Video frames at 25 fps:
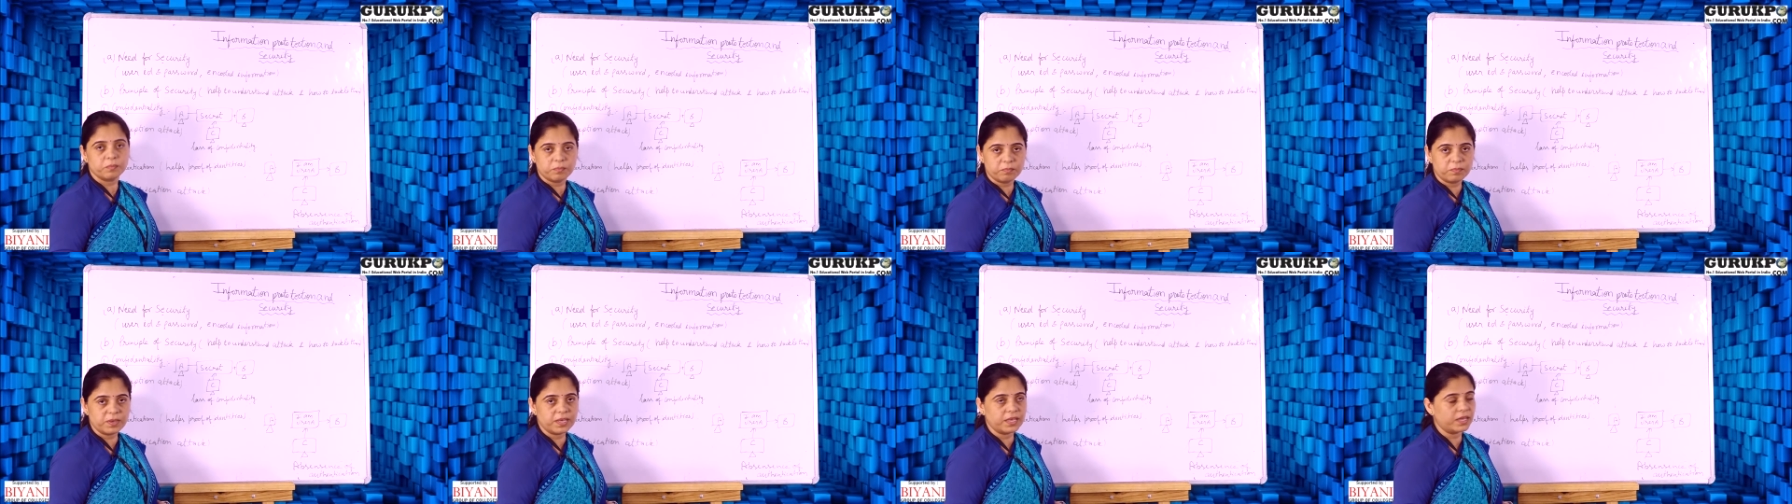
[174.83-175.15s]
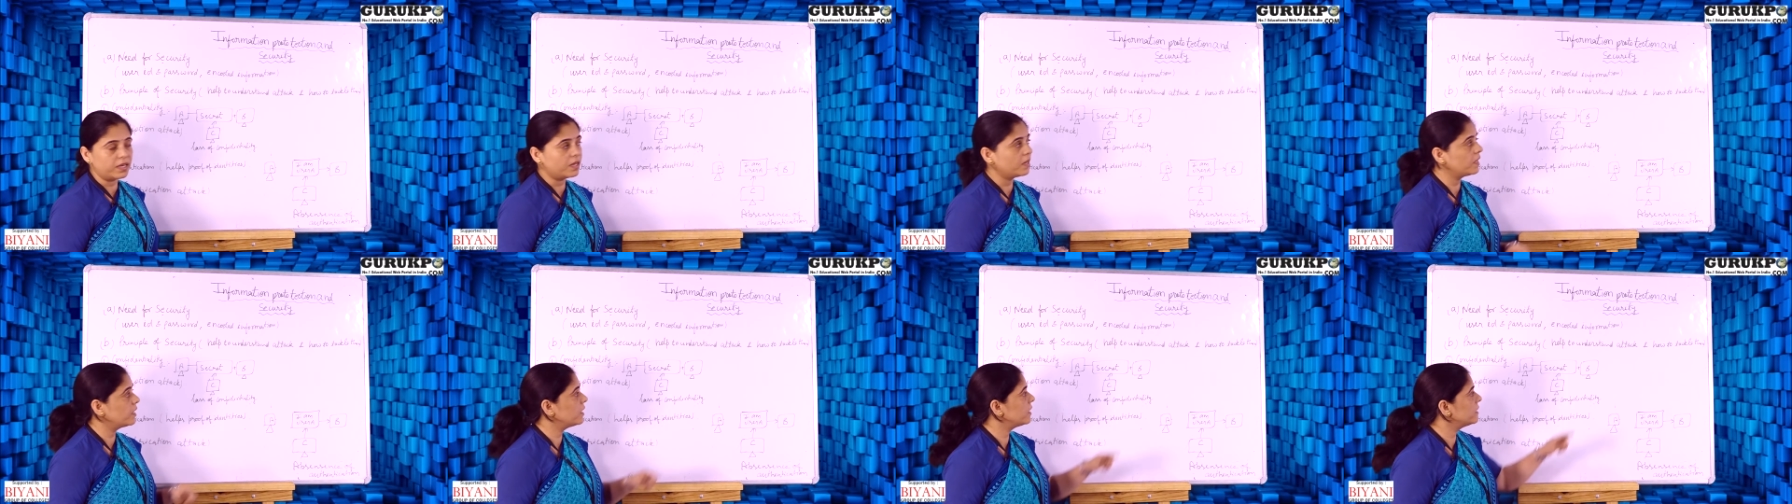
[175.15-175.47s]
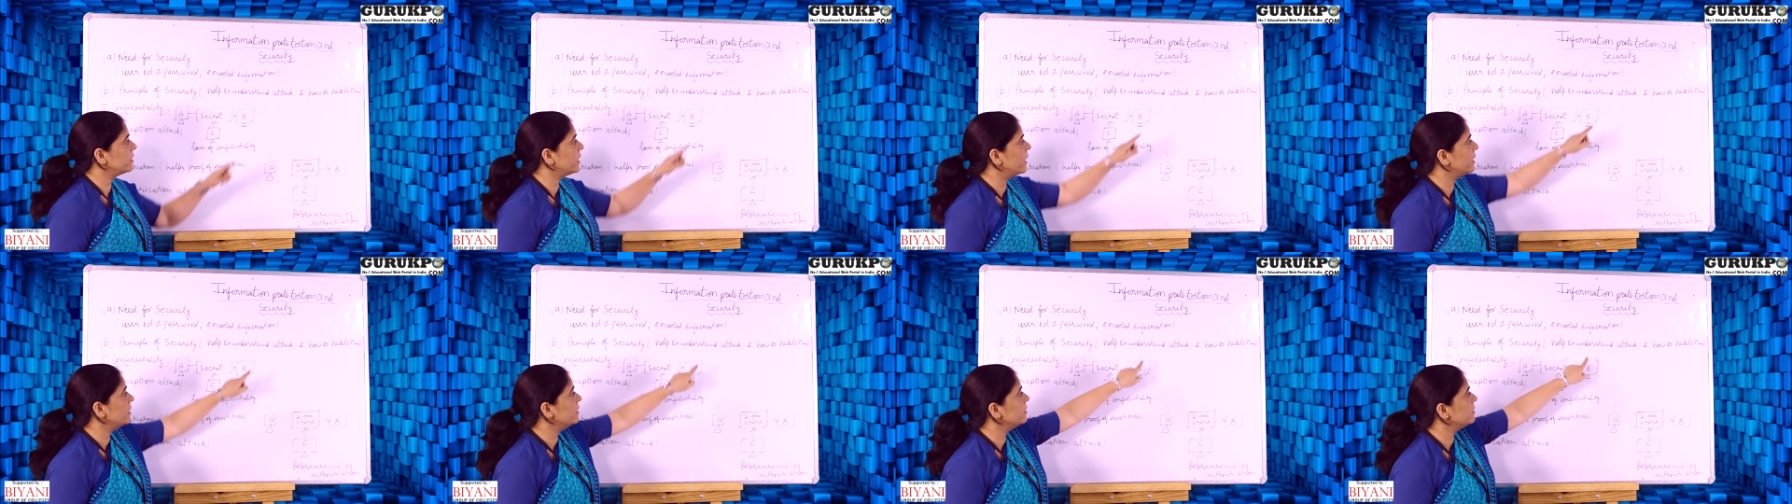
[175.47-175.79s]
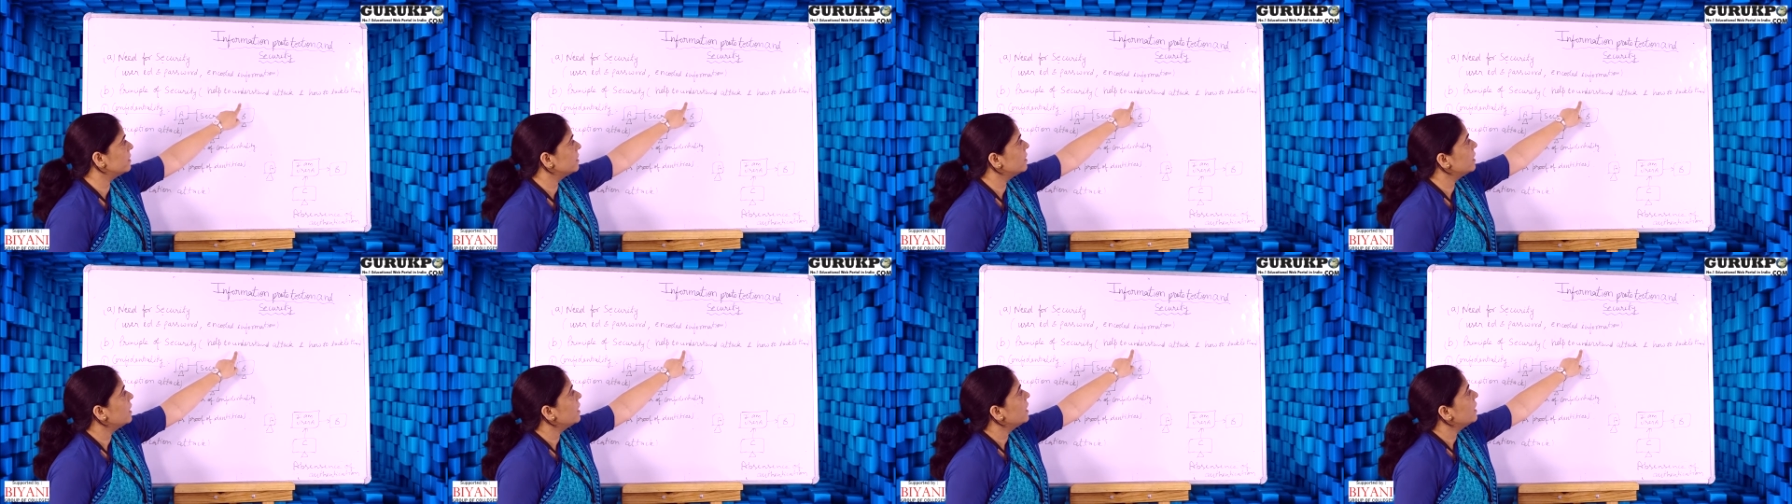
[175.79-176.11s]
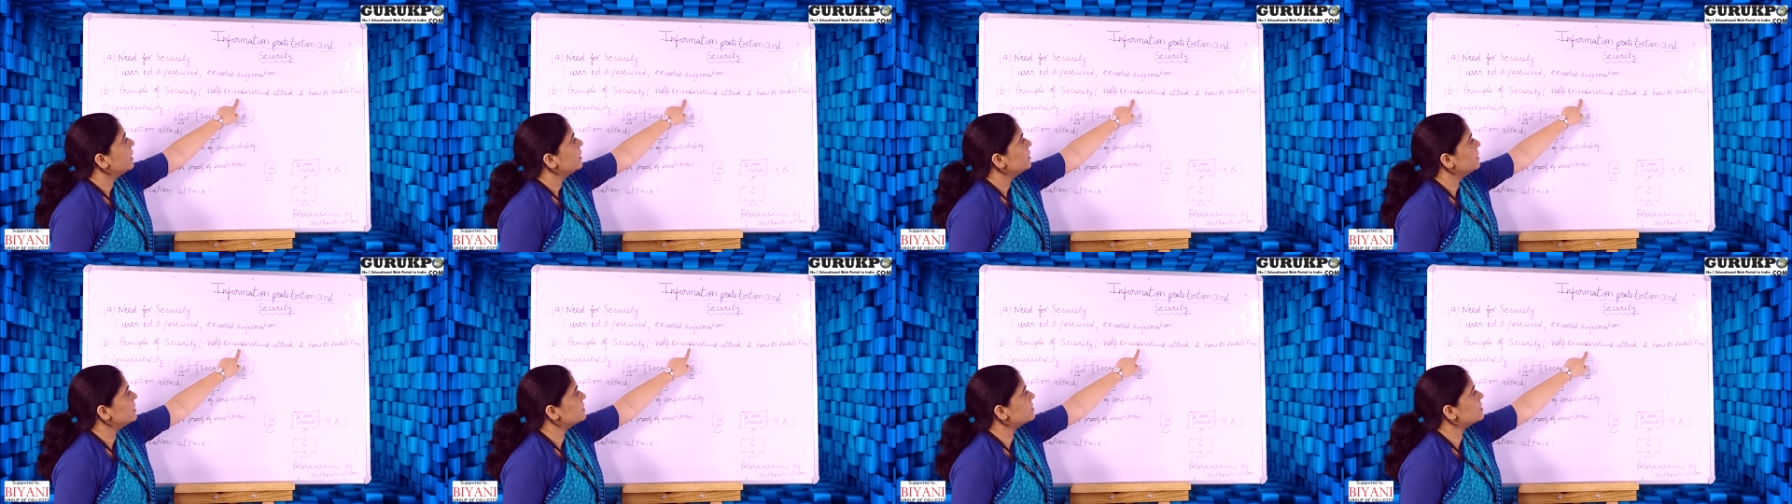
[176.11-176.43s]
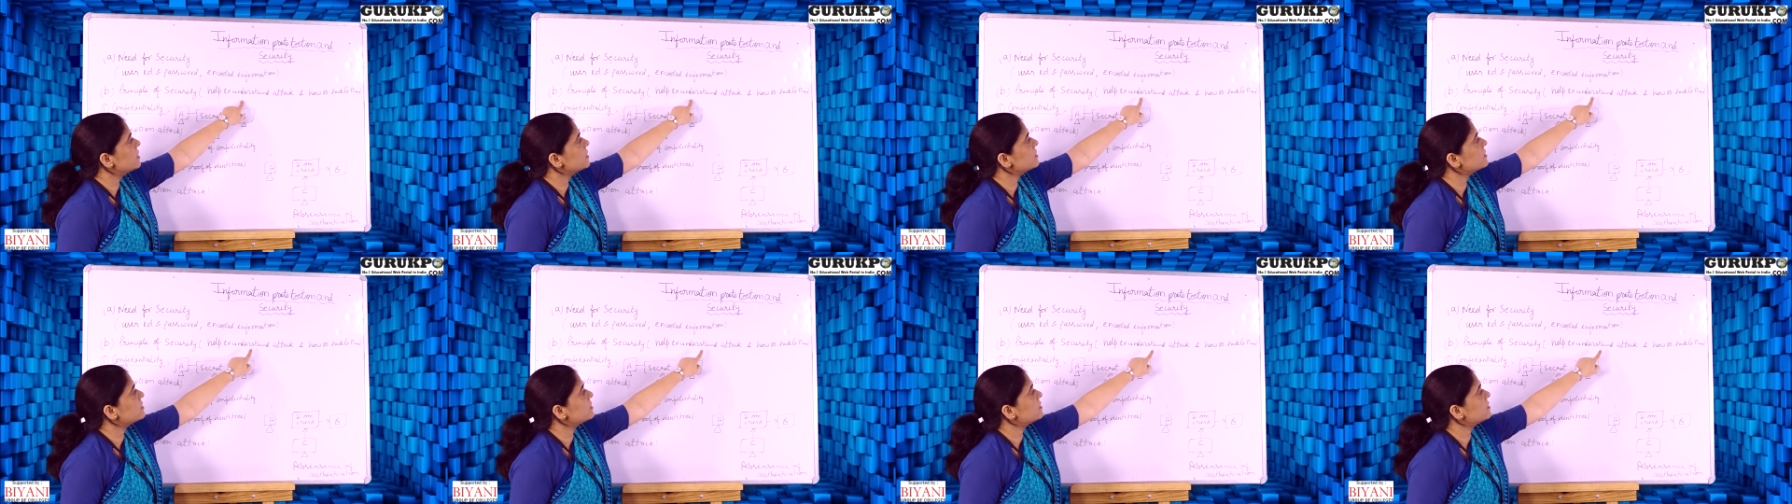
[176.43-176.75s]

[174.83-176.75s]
B, then this is